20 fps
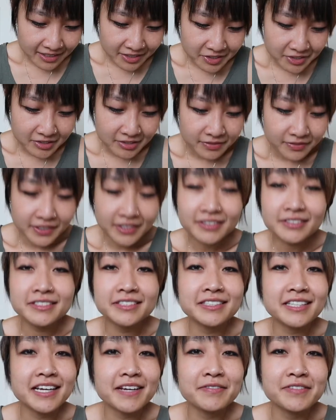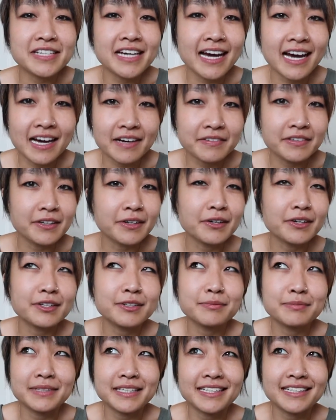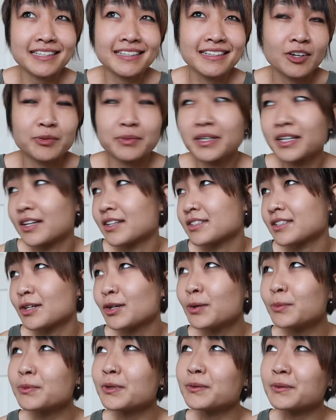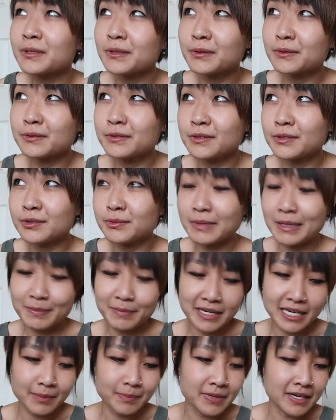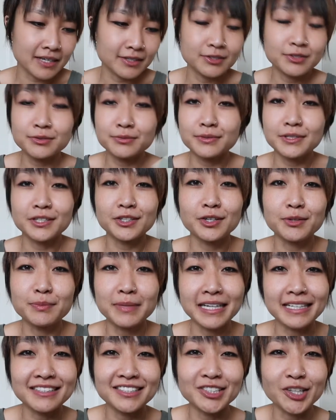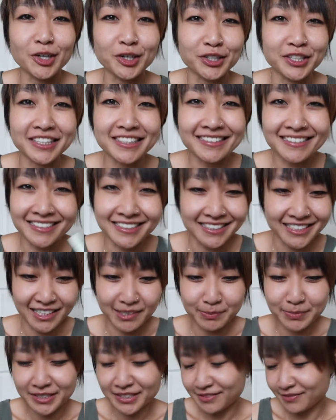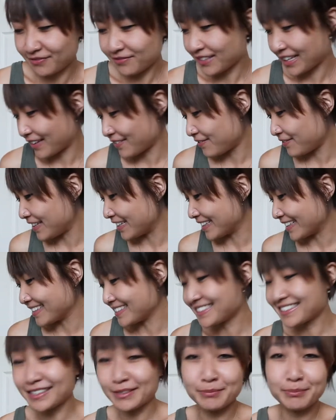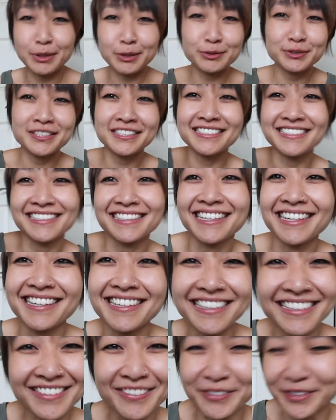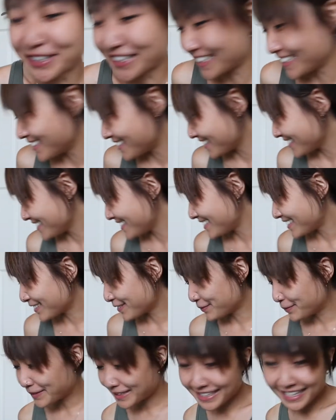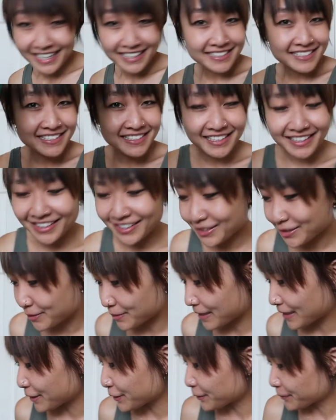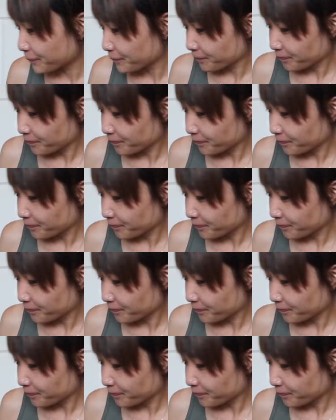It just feels safe to have it on me. Oh my gosh, I hope no one goes through my backpack to read all my darkest and deepest like feelings and emotions and like worries and stuff, but that's in there as well.